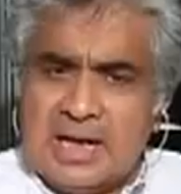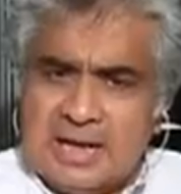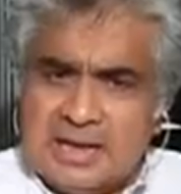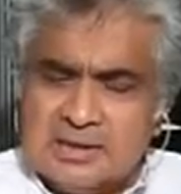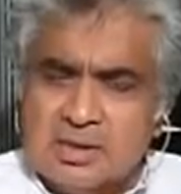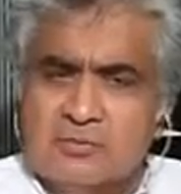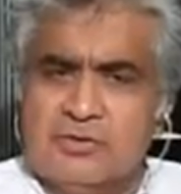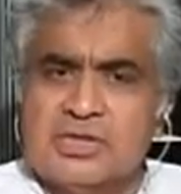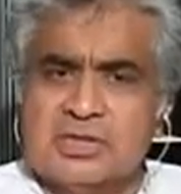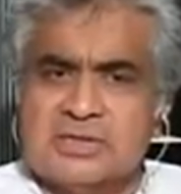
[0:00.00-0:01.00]
and other
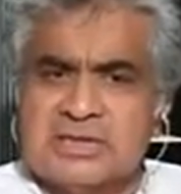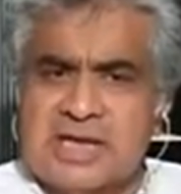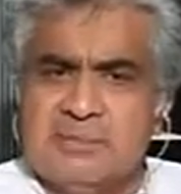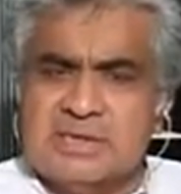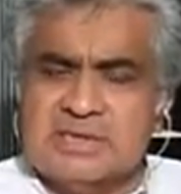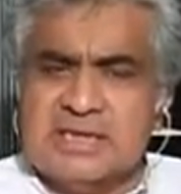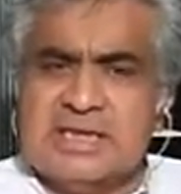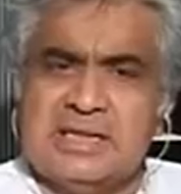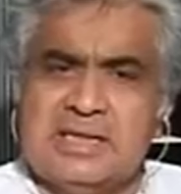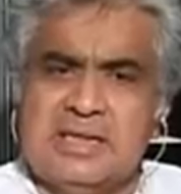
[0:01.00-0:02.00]
officials came and
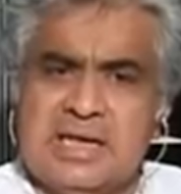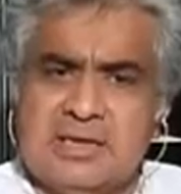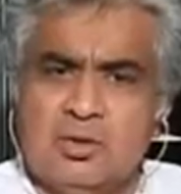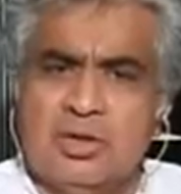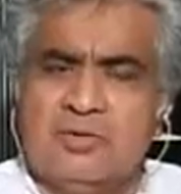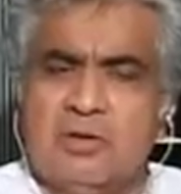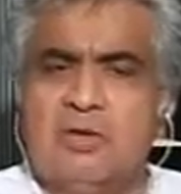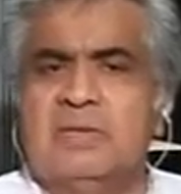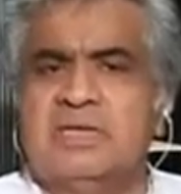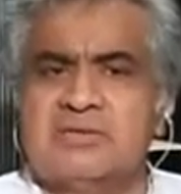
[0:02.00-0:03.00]
said he had no
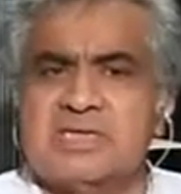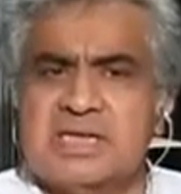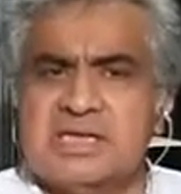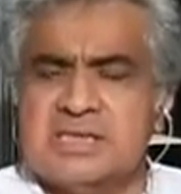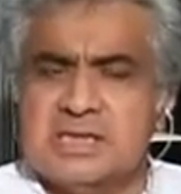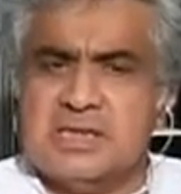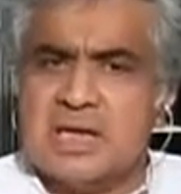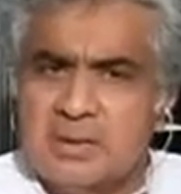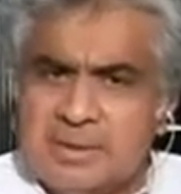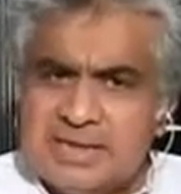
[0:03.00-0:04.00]
involvement with CSK.
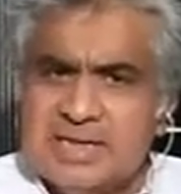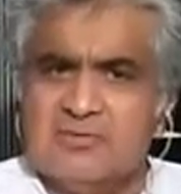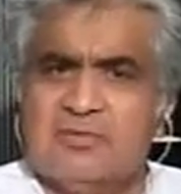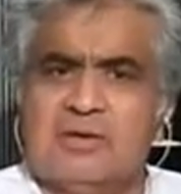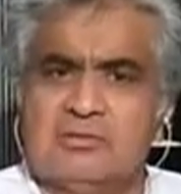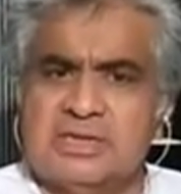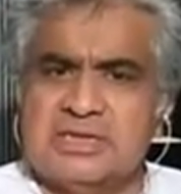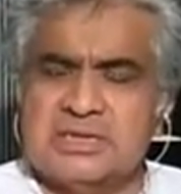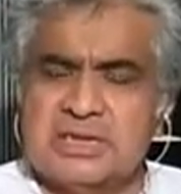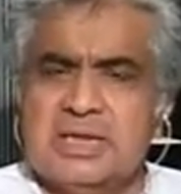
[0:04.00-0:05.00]
The committee has found
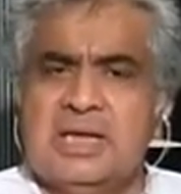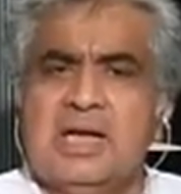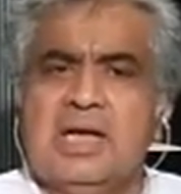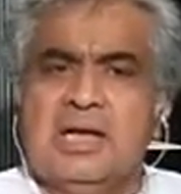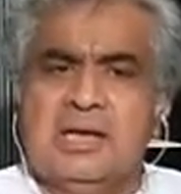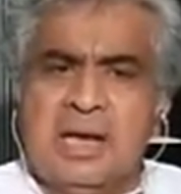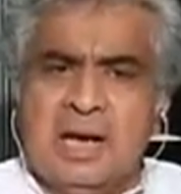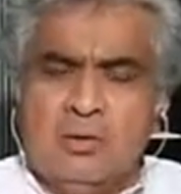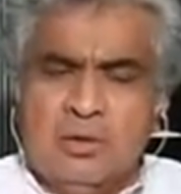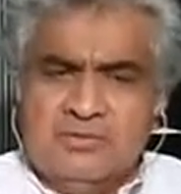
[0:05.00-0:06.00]
this.
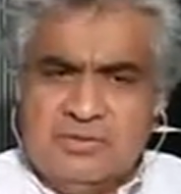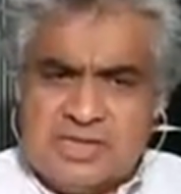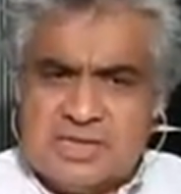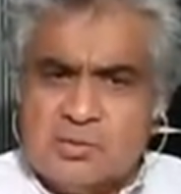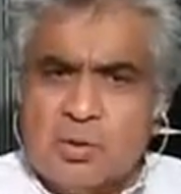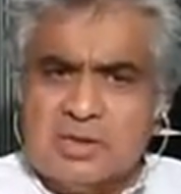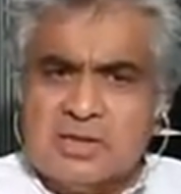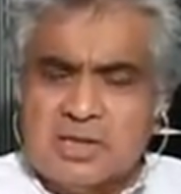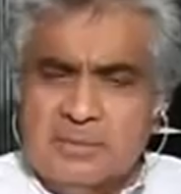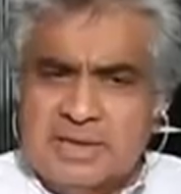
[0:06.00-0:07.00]
Now, if this is
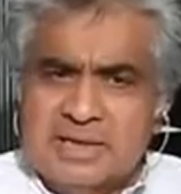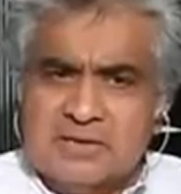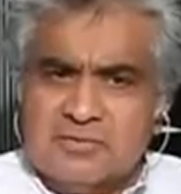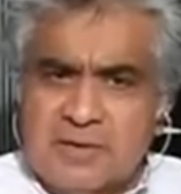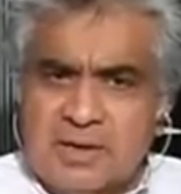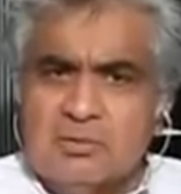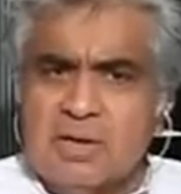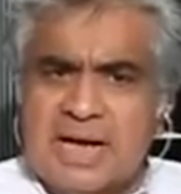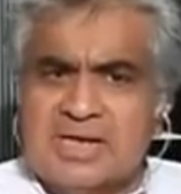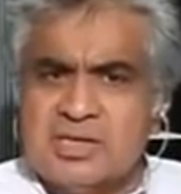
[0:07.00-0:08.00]
what the committee has
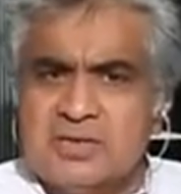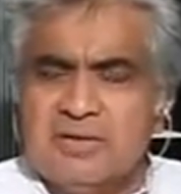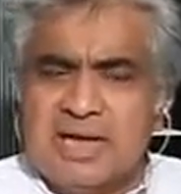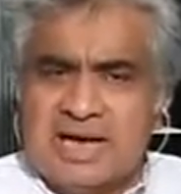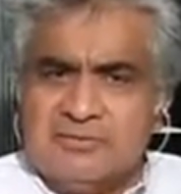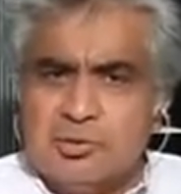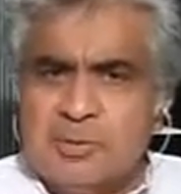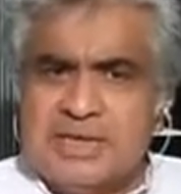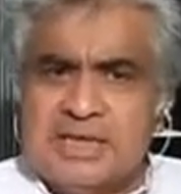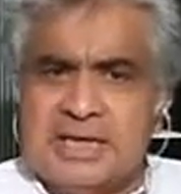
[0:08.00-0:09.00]
found, action will have
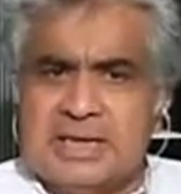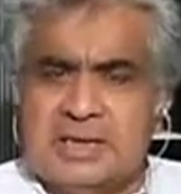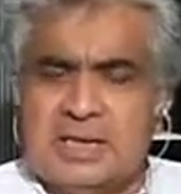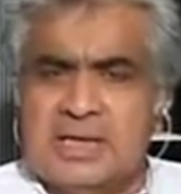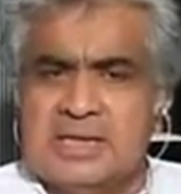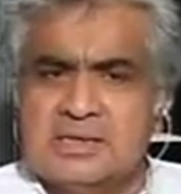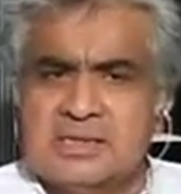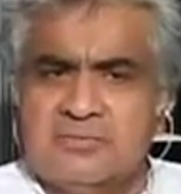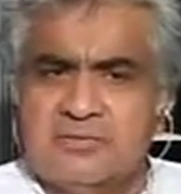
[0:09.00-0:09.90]
to be taken against the